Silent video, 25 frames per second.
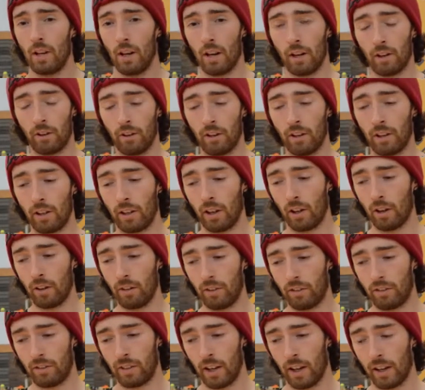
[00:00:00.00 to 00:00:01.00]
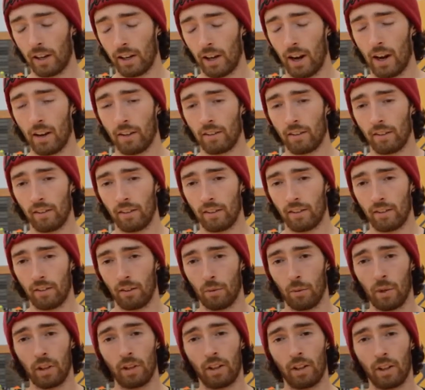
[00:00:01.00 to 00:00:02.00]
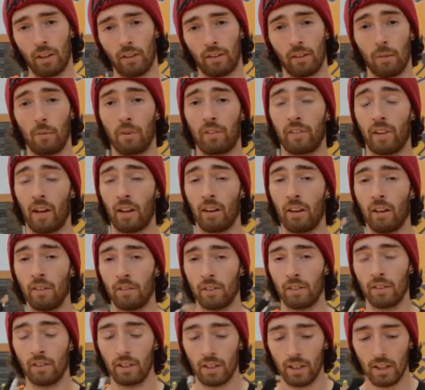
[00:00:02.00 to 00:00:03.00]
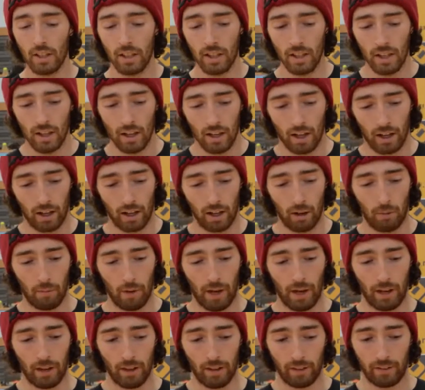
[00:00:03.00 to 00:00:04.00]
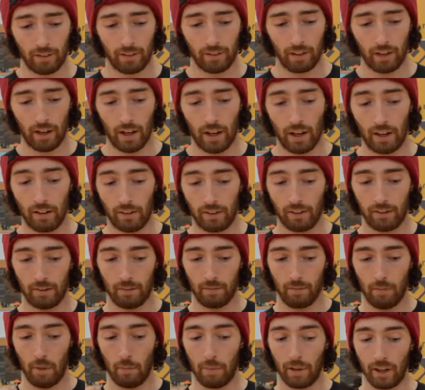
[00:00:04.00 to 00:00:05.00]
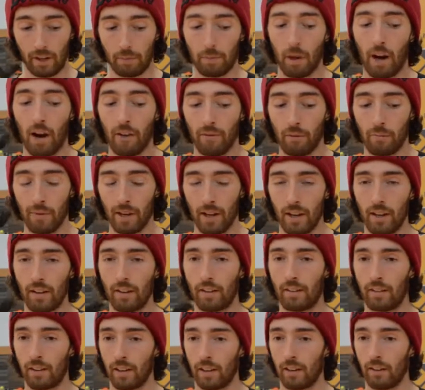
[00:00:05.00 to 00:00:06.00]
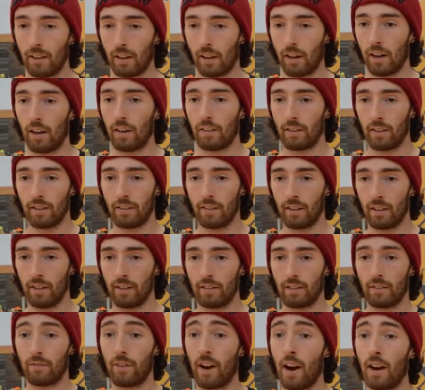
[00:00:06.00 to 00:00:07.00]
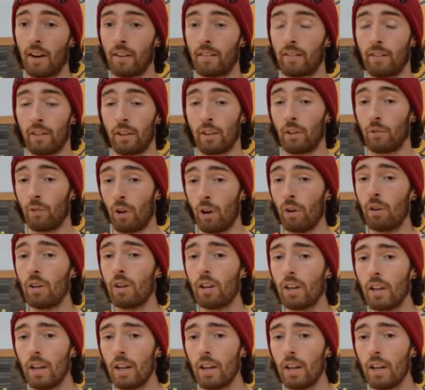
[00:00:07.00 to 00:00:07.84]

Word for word: I currently coach 10 classes a week in Somerset and London, um, and it's it's the biggest part for me is seeing the guys I teach advance and grow,